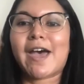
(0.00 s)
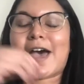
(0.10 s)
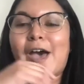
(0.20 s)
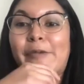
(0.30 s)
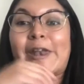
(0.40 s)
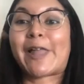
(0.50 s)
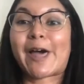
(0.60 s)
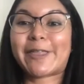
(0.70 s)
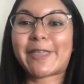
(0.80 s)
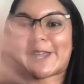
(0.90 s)
And a
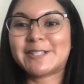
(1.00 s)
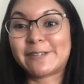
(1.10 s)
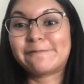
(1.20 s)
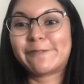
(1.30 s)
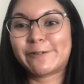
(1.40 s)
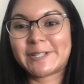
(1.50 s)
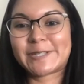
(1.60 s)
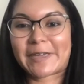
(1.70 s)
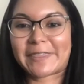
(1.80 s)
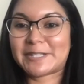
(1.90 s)
lot of that is
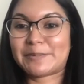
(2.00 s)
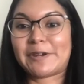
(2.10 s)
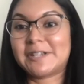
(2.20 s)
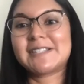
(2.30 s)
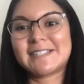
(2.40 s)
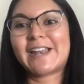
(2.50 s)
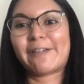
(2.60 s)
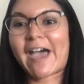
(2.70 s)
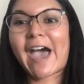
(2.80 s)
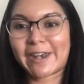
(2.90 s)
influenced by the experiences that
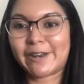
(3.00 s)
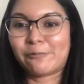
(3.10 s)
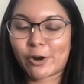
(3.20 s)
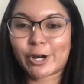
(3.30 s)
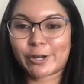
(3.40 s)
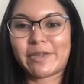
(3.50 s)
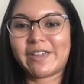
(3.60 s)
I've had in work,